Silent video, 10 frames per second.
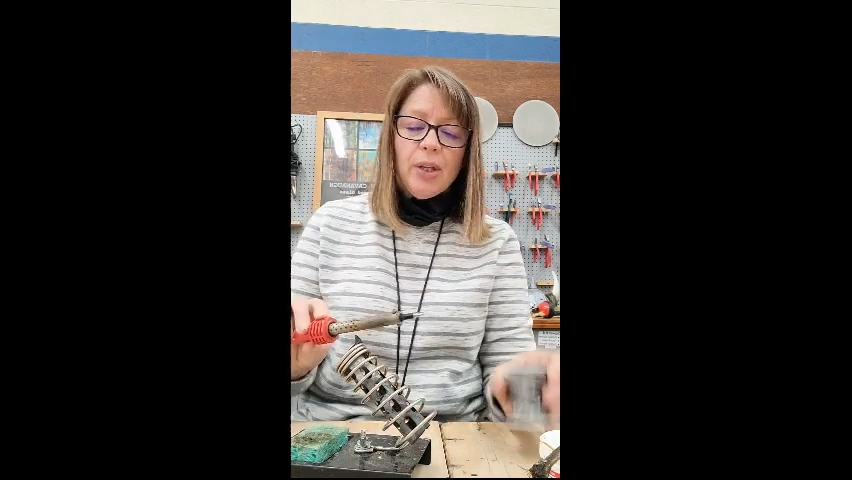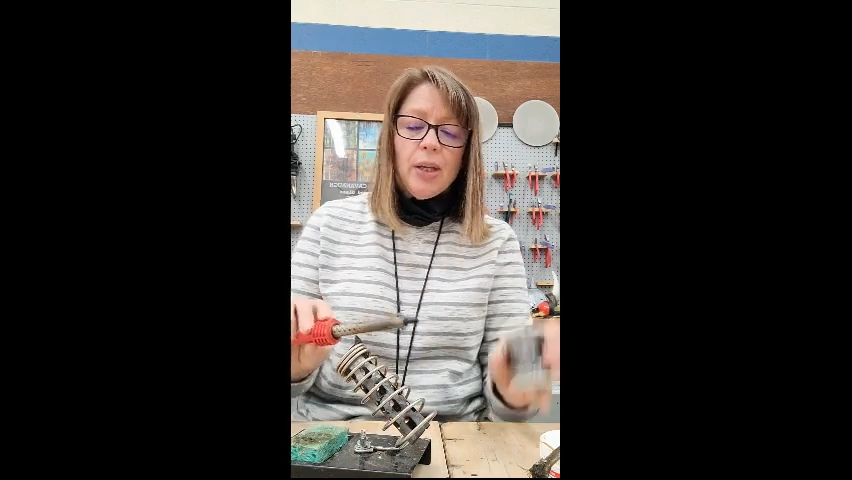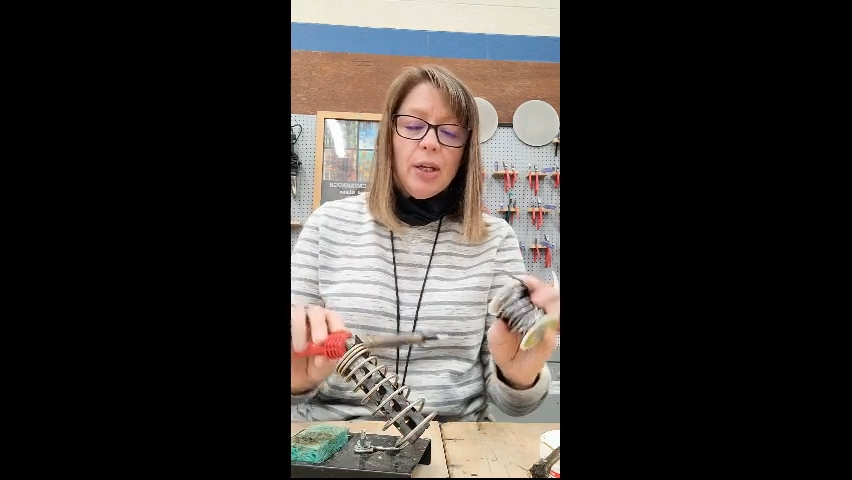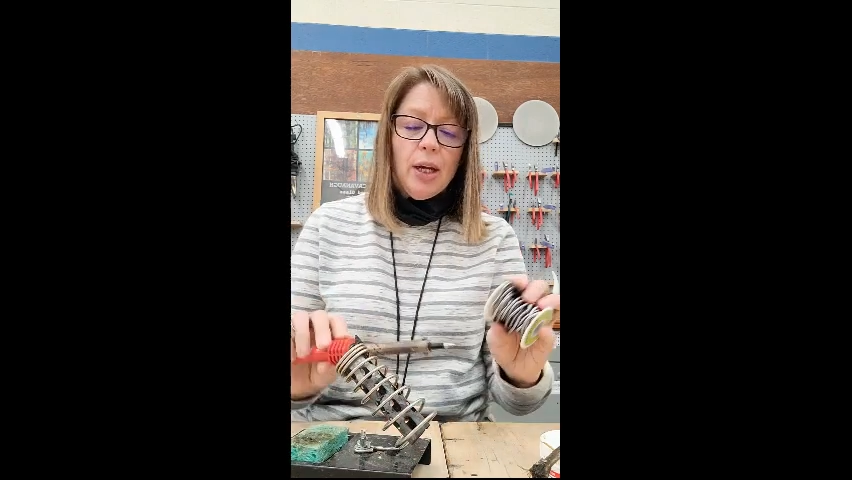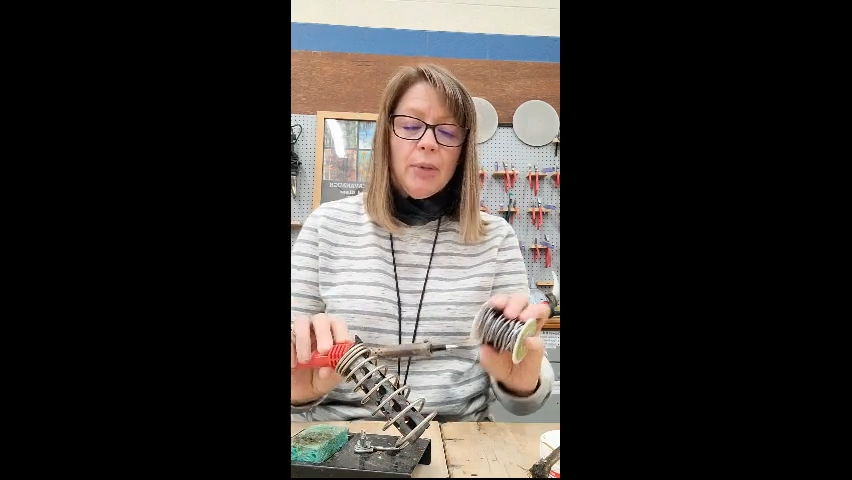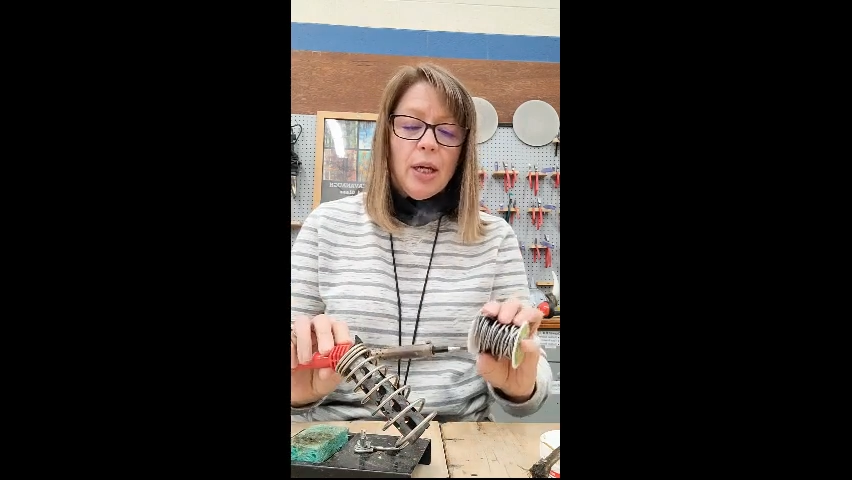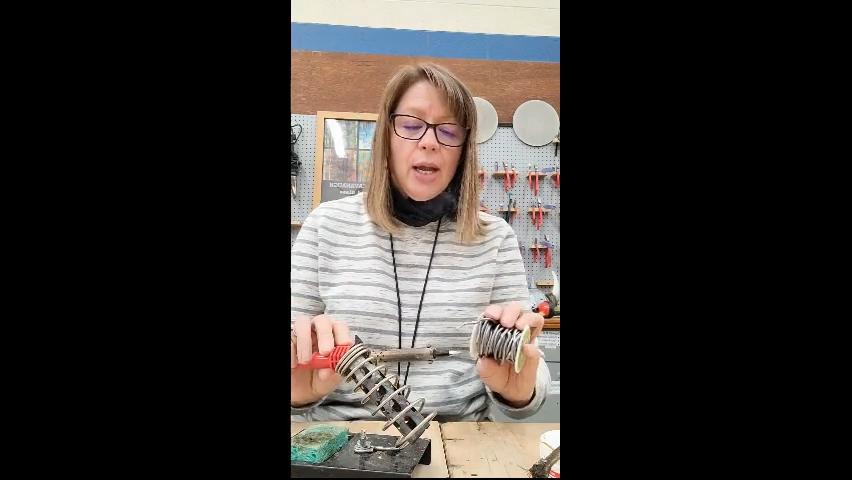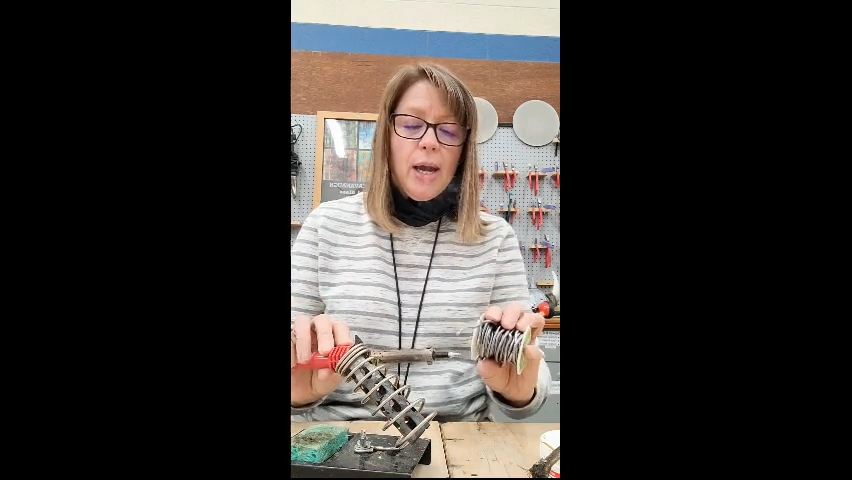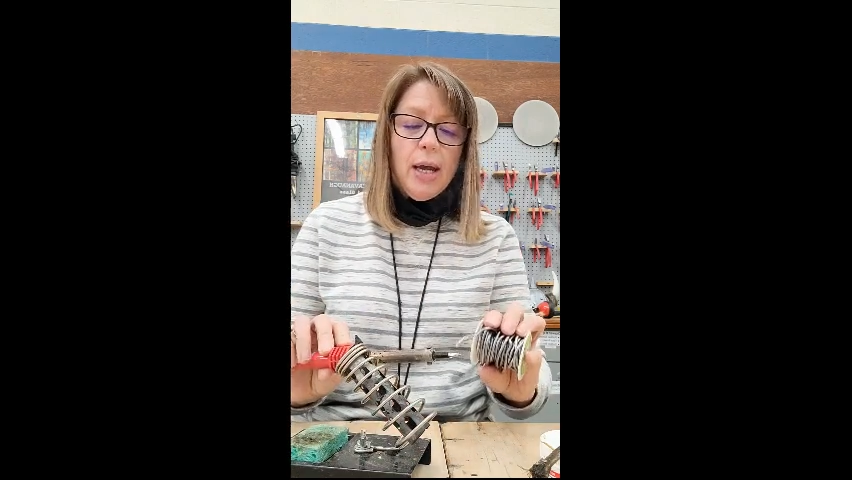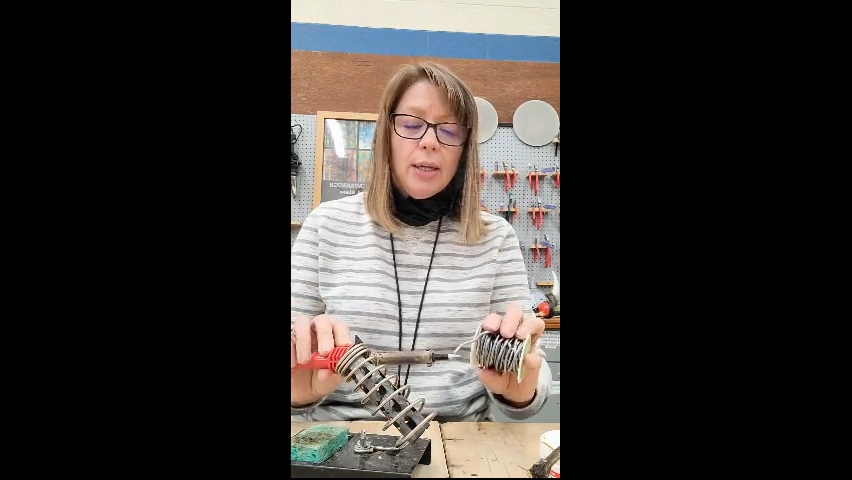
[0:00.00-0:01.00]
And then I'm
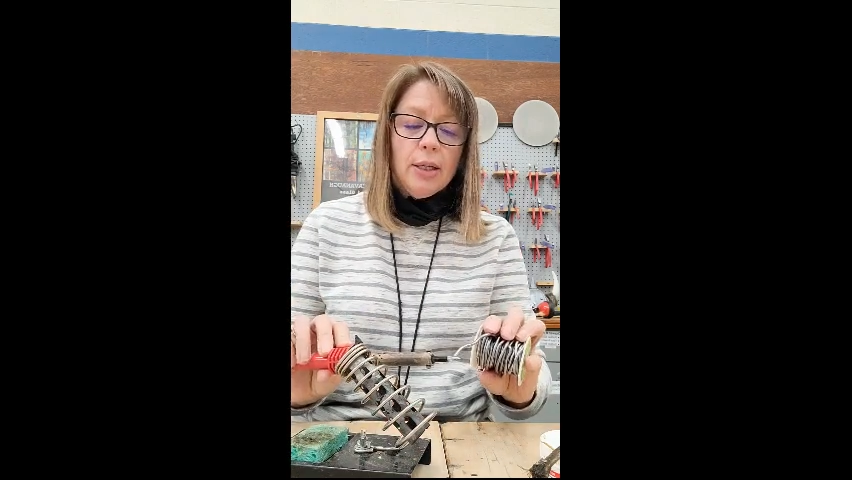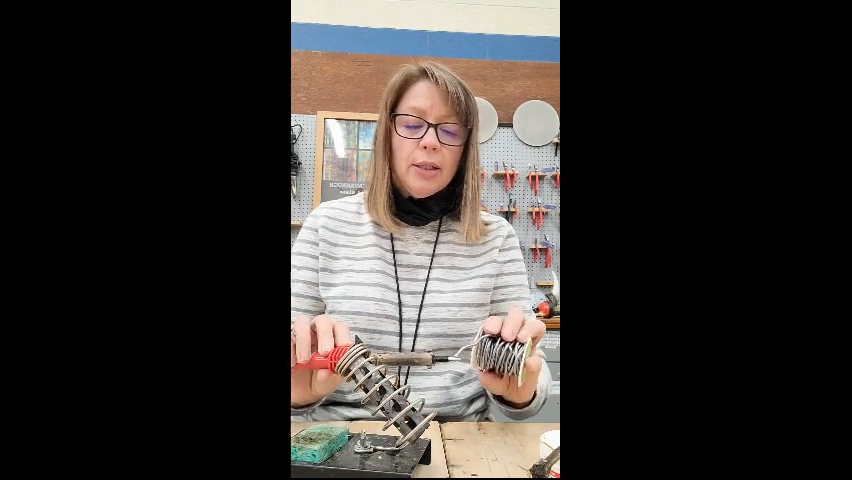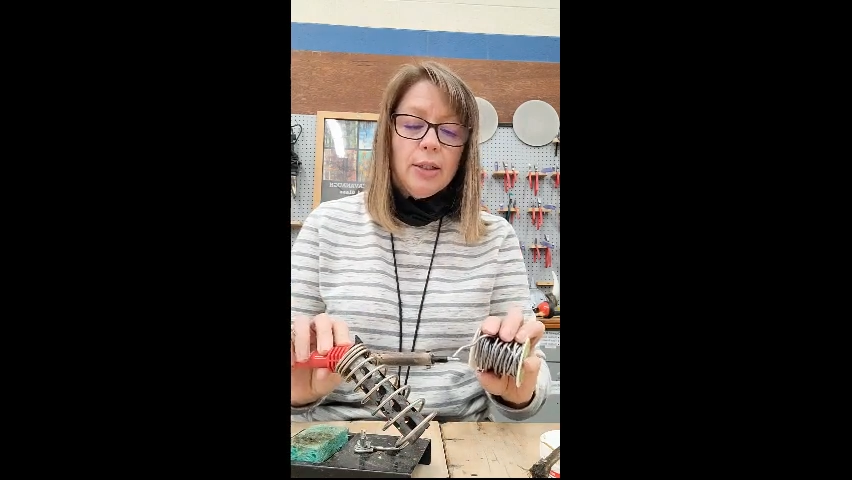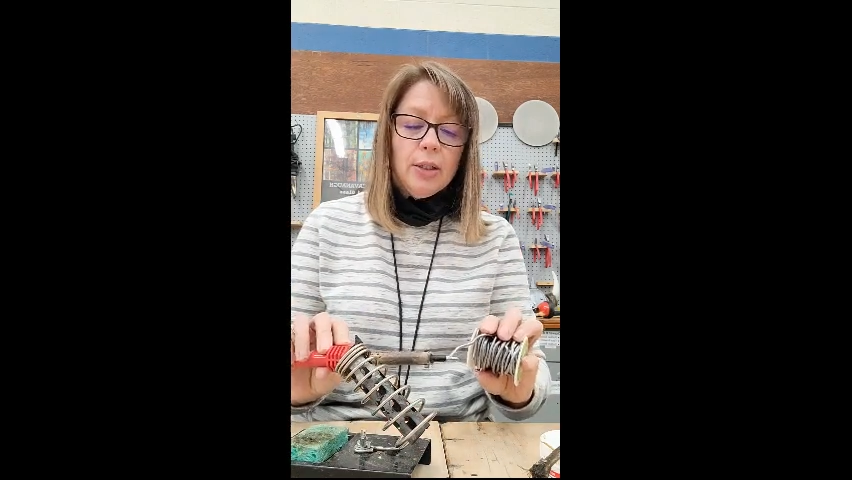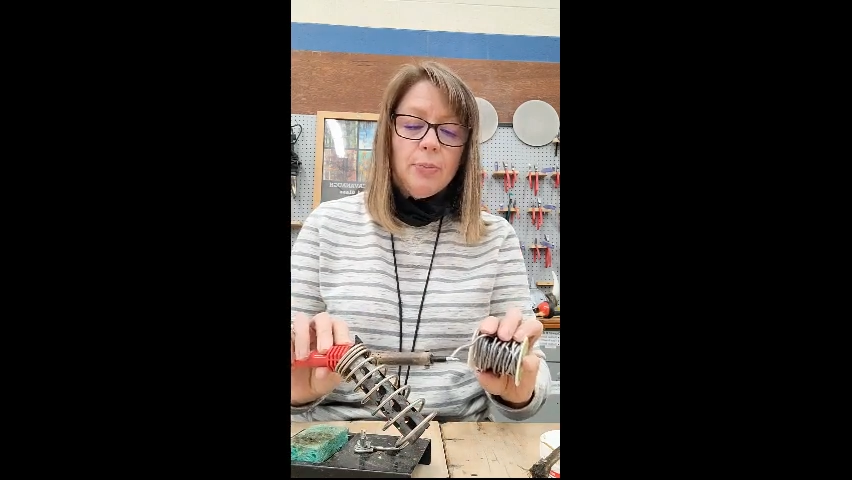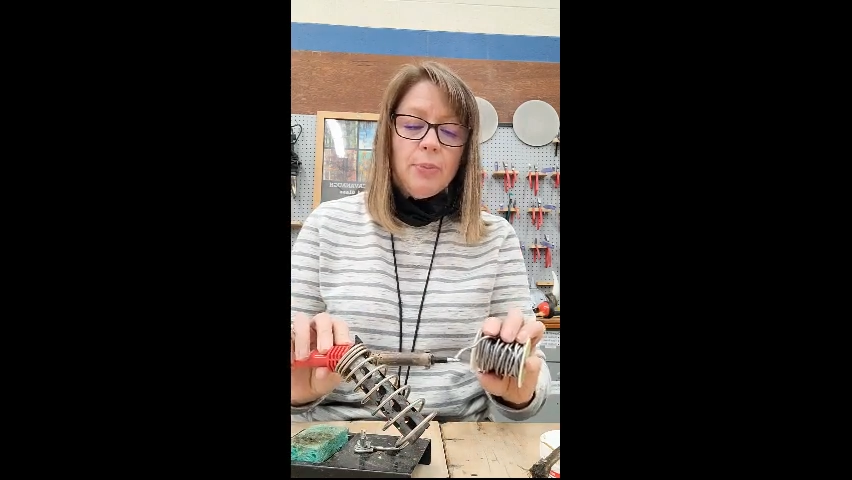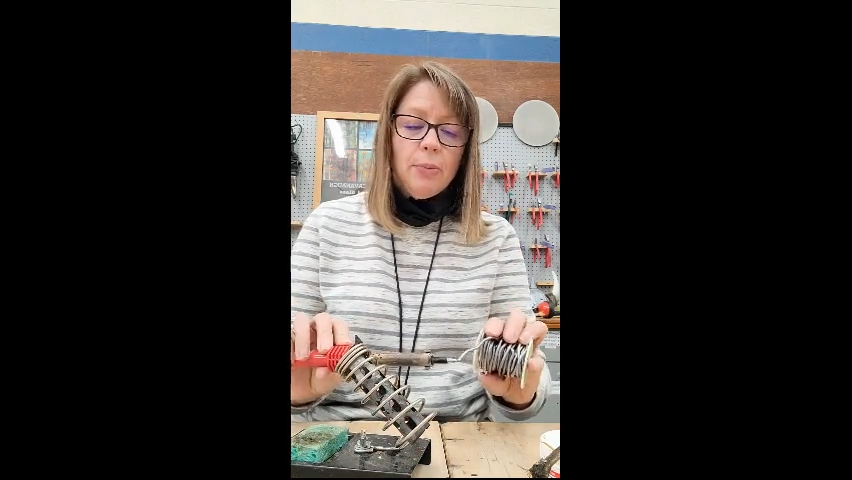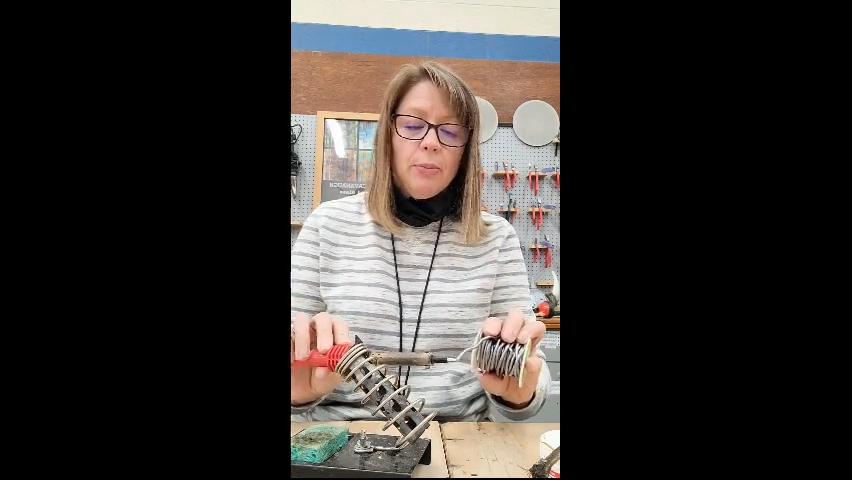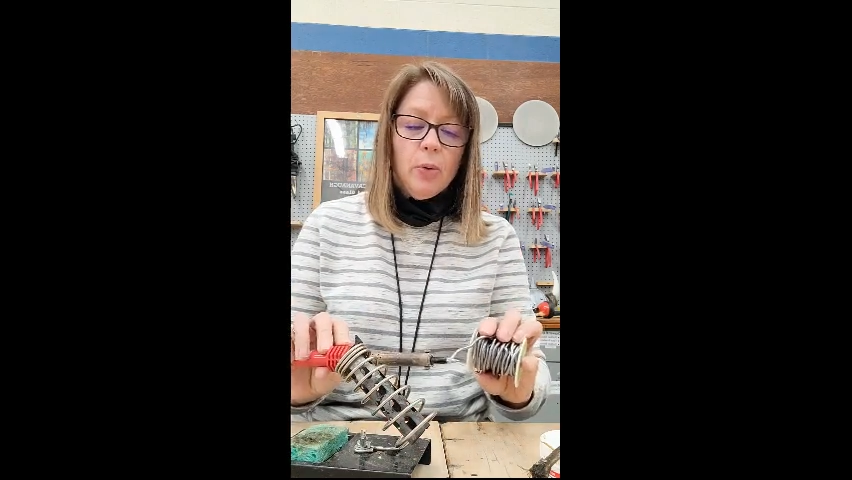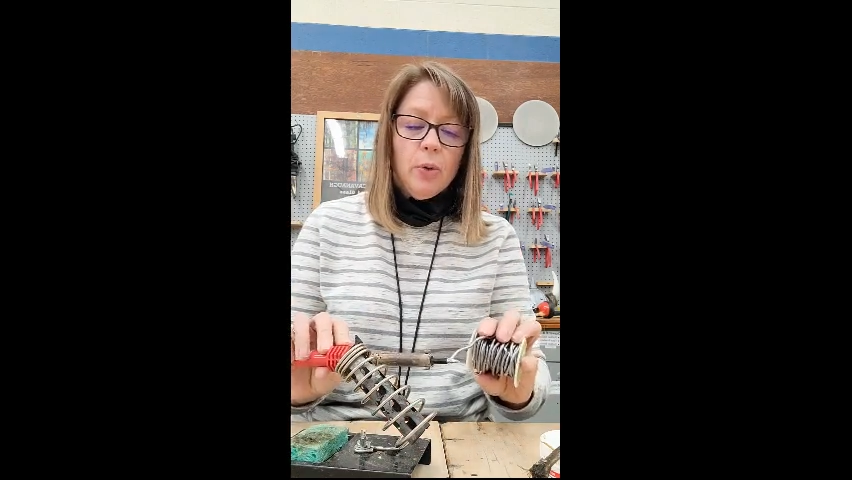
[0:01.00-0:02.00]
going to add a little
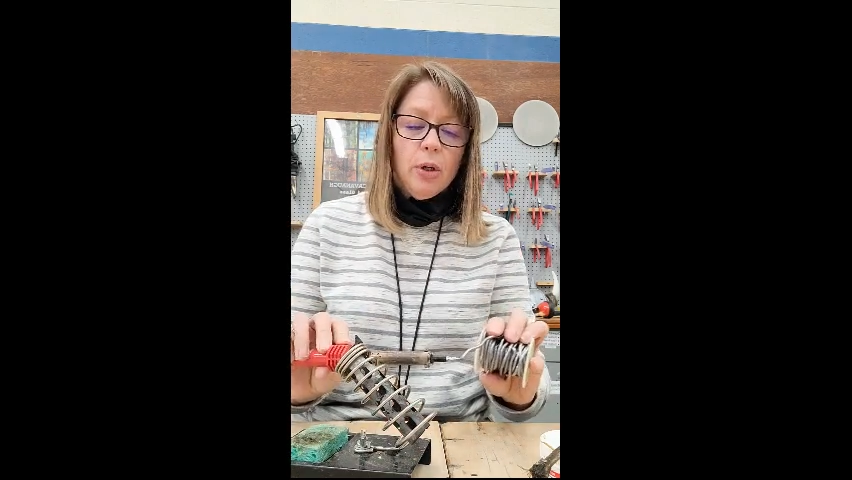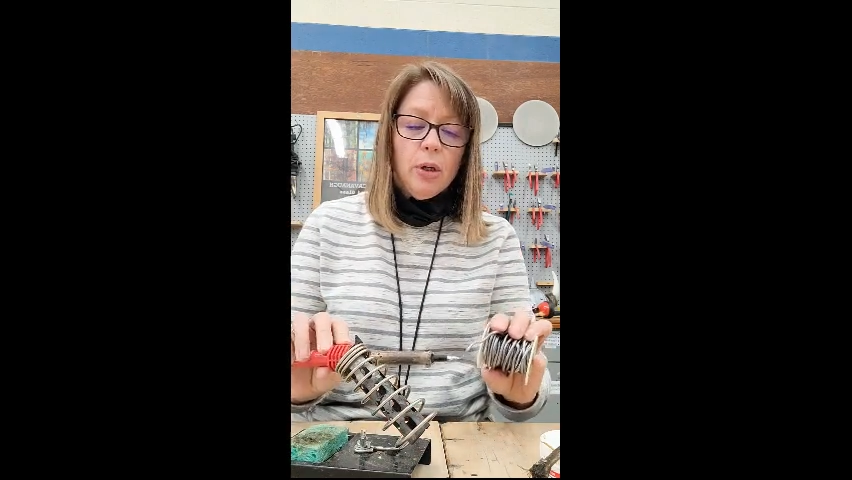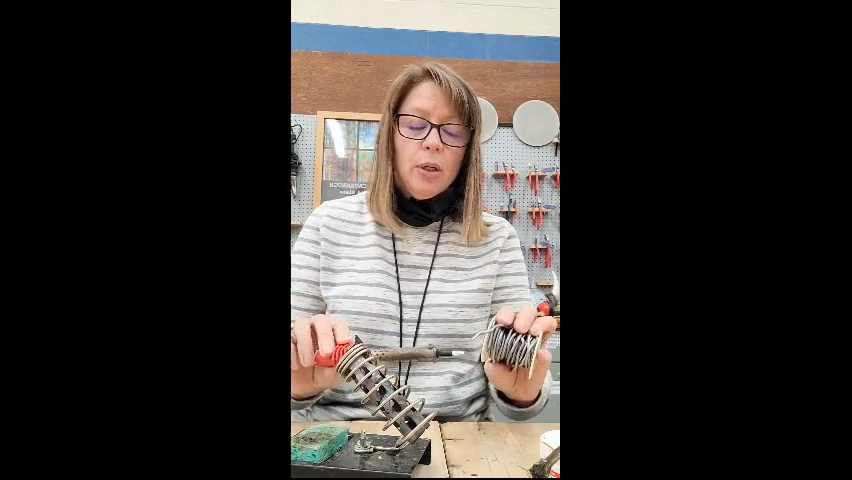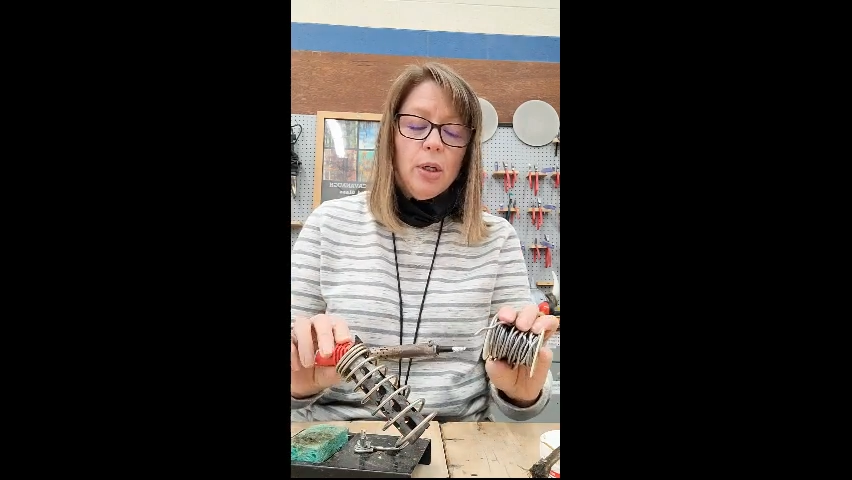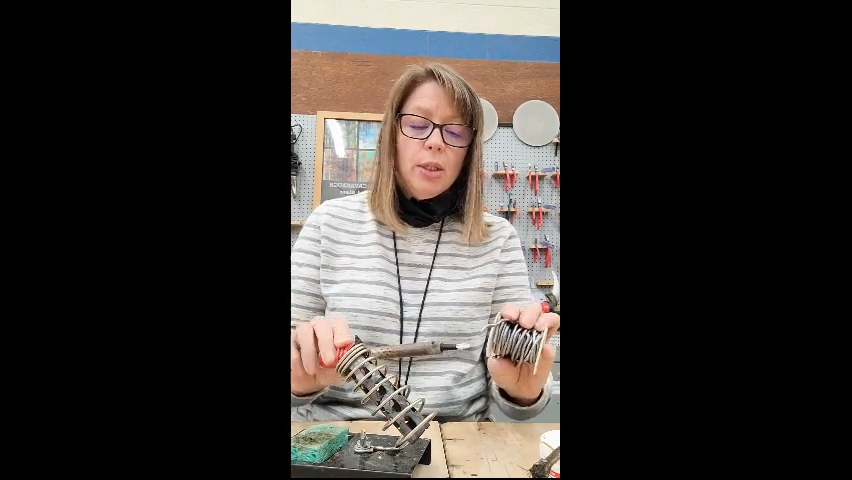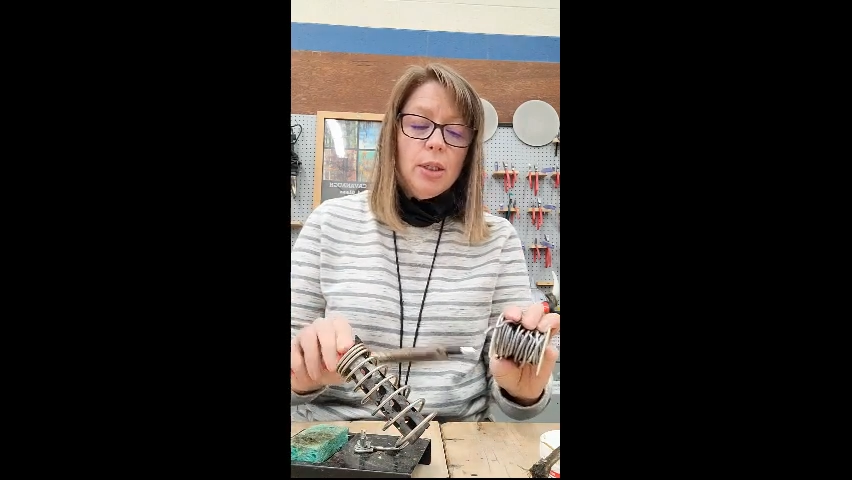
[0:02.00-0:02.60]
bit more